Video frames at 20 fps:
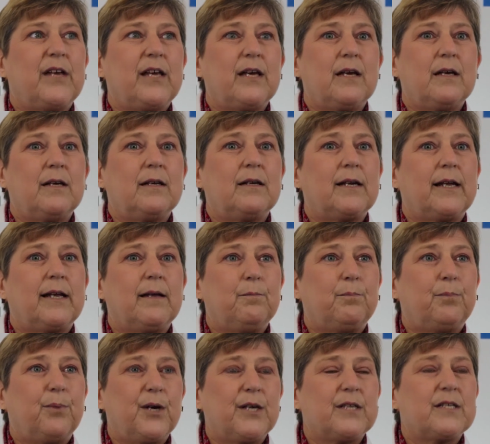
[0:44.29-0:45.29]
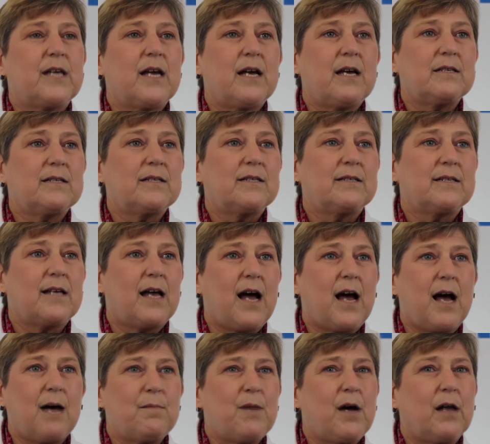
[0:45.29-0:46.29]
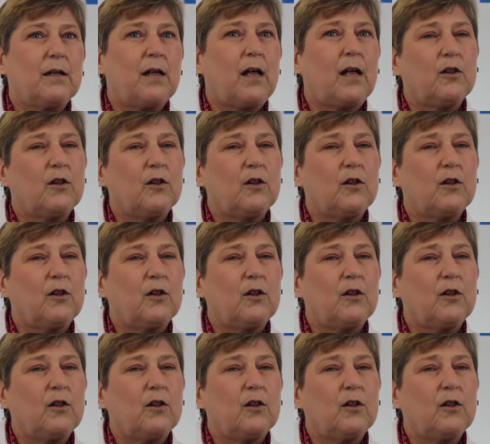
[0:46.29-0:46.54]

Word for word: it brings us um, a,